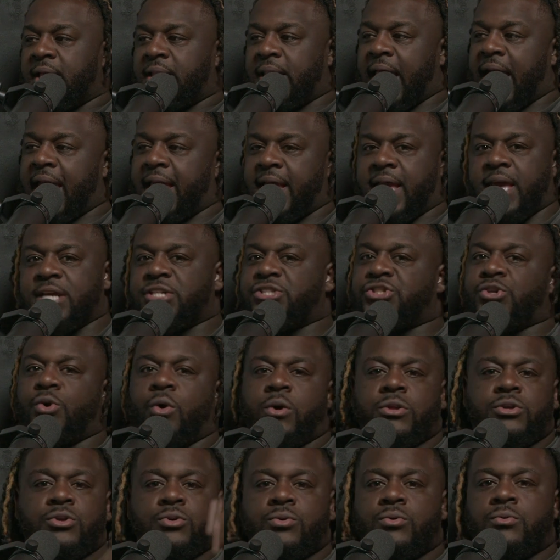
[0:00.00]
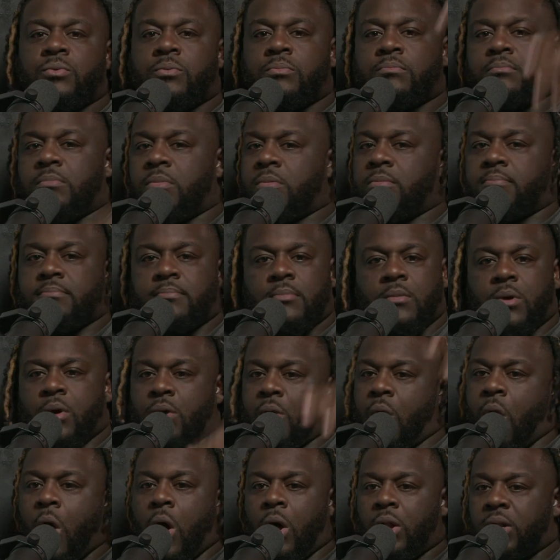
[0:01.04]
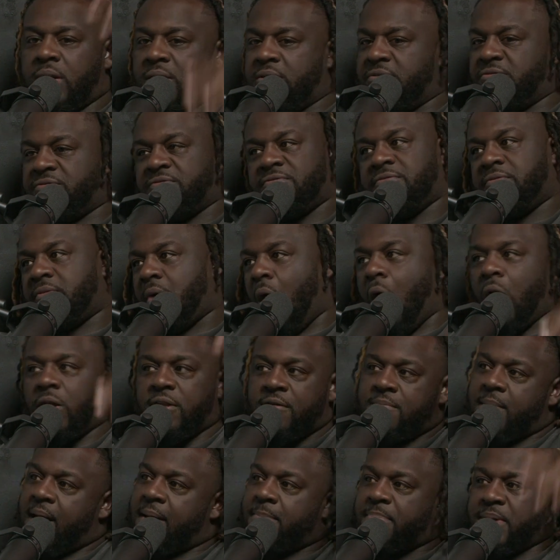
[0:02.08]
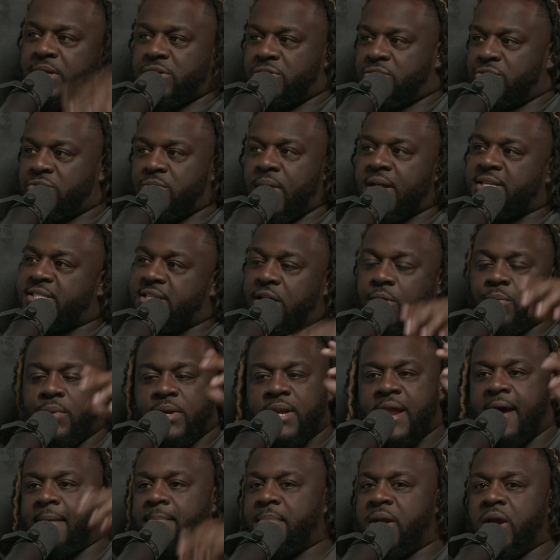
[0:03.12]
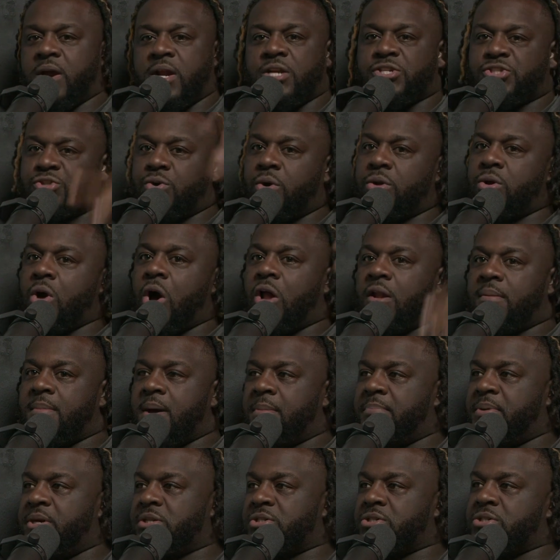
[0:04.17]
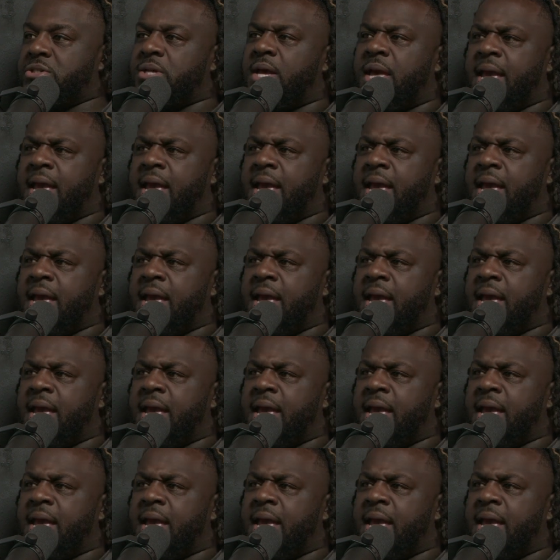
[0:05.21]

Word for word: Like it's showing you all of all of my pictures, right? Say we not married, it's showing you all of my pictures.